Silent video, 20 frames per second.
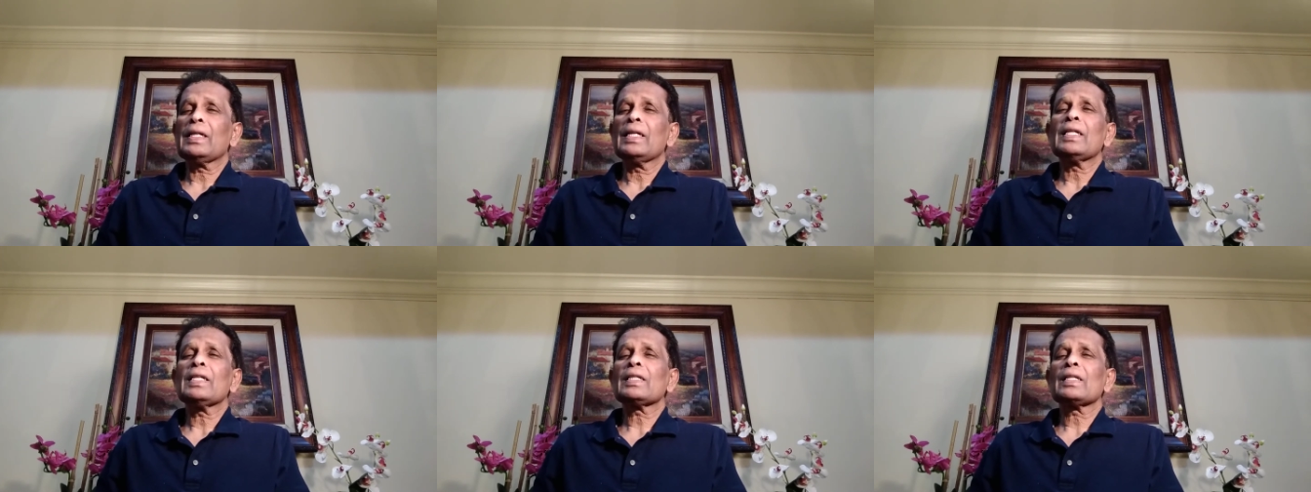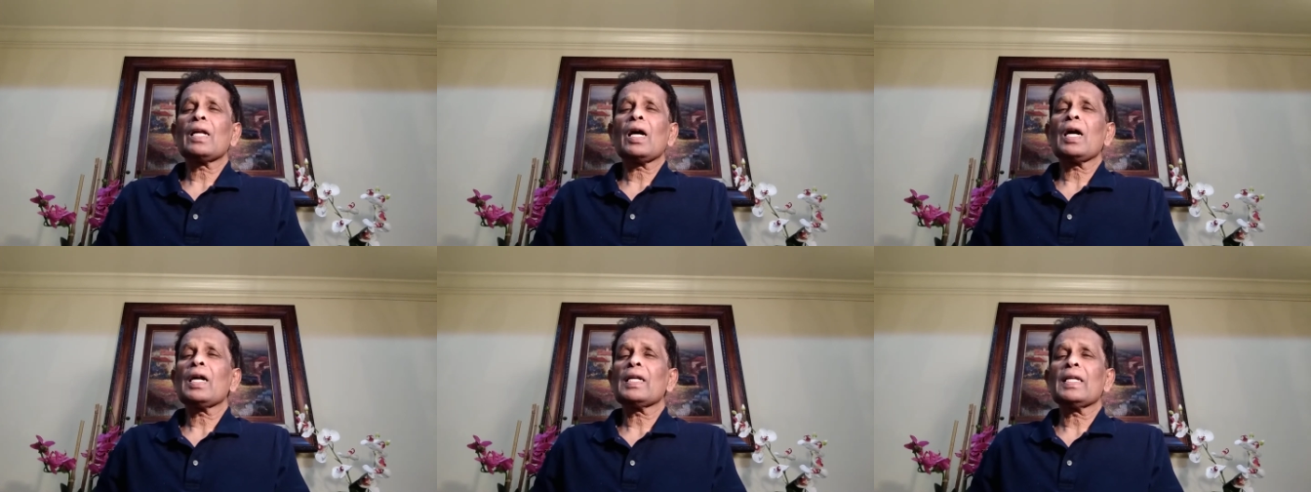it is
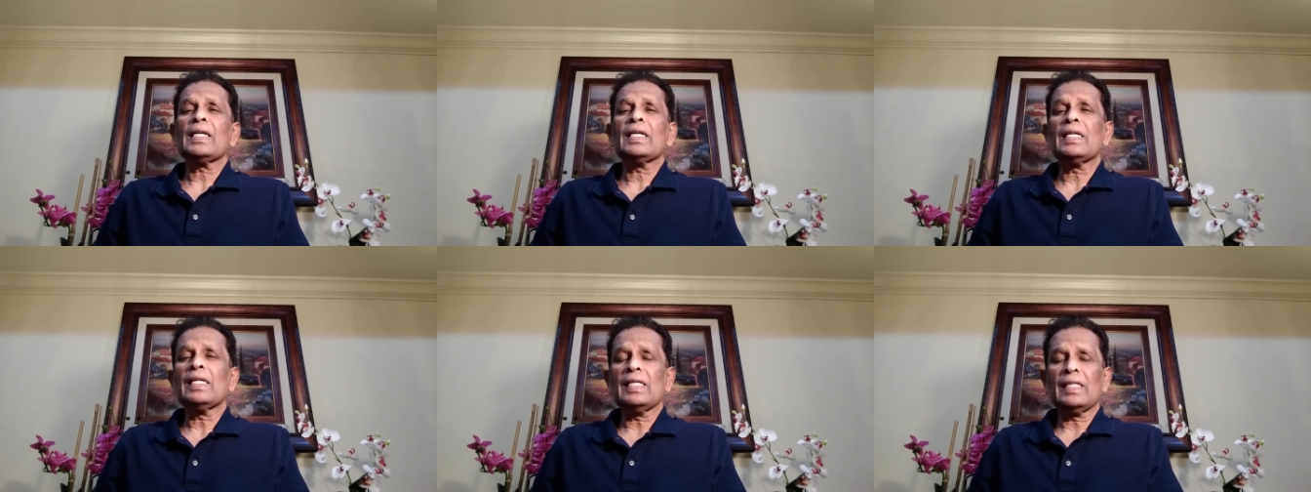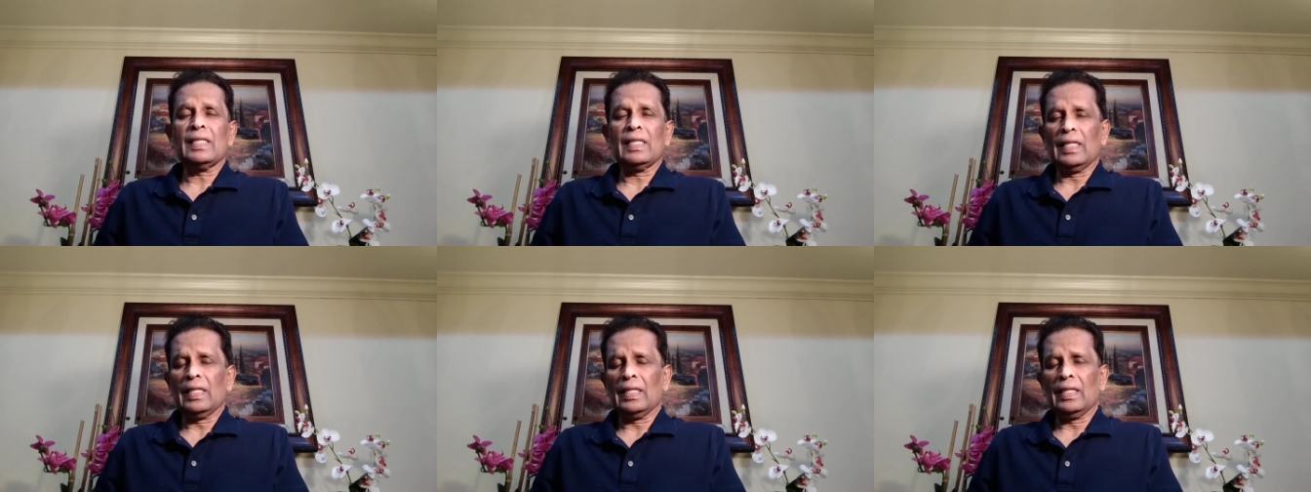not
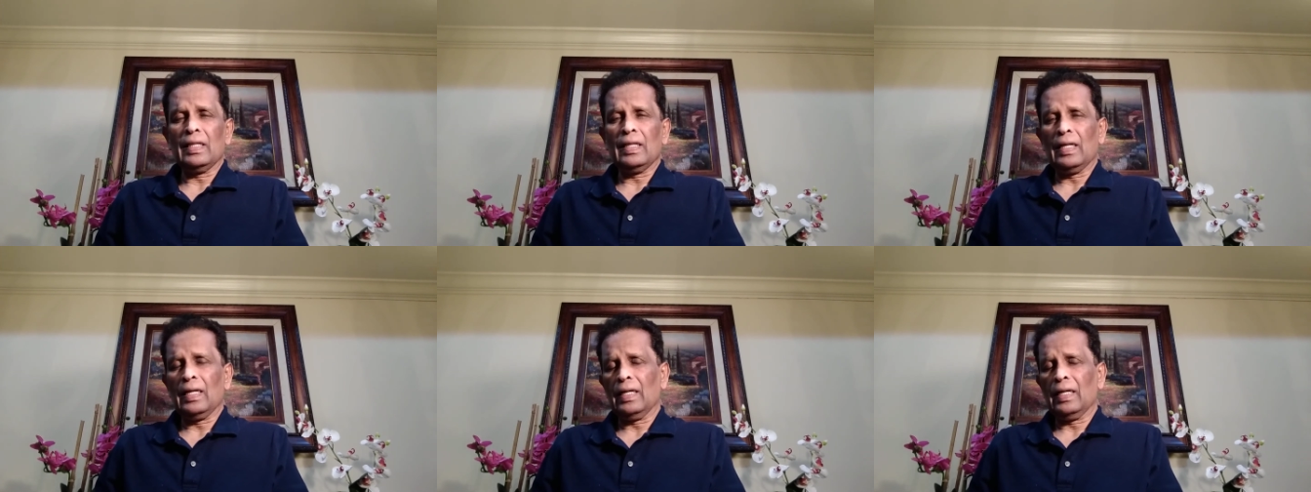easy.